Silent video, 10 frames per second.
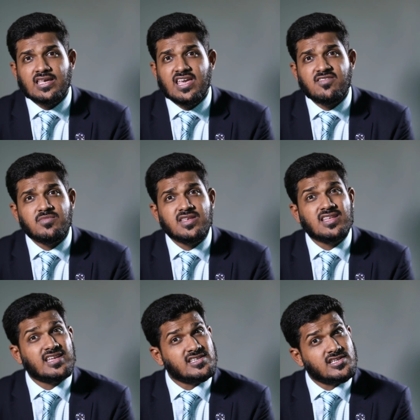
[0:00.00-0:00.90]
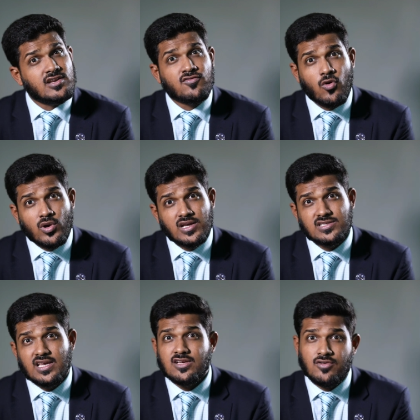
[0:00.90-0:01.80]
gave me the necessary
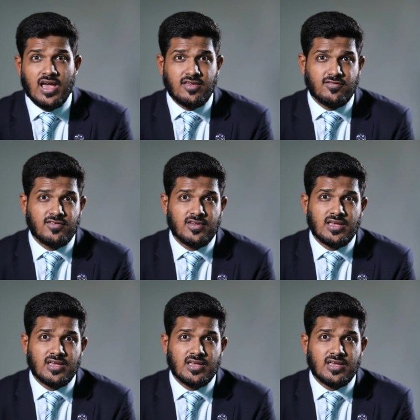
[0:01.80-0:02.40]
focus and drive